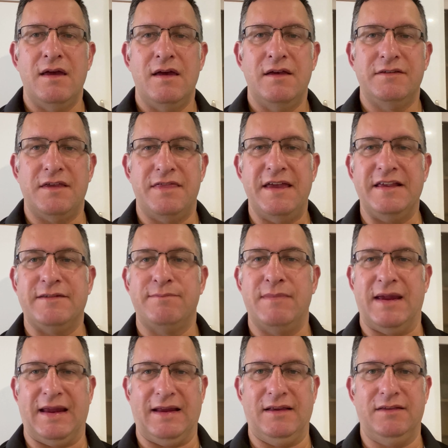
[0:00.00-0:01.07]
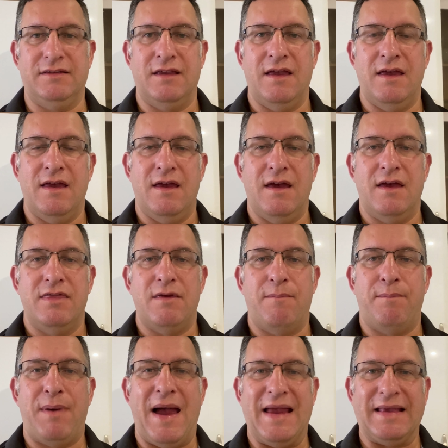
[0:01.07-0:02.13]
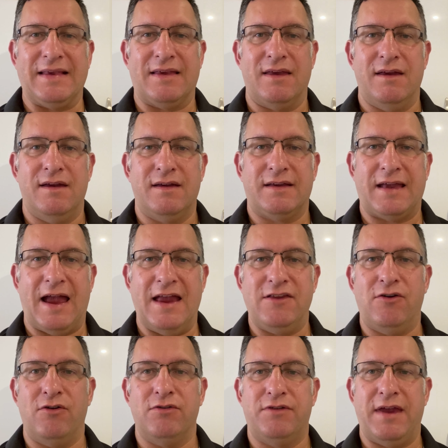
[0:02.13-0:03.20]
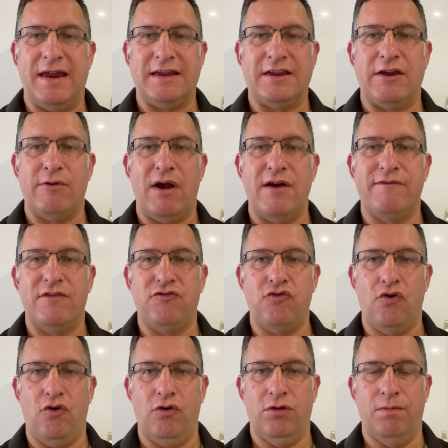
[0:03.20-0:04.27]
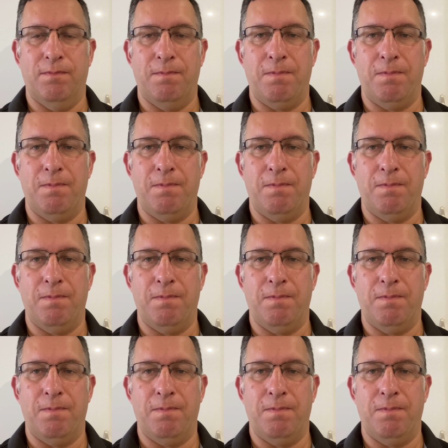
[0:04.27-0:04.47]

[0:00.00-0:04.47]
So this means the bank cannot take you overdrawn.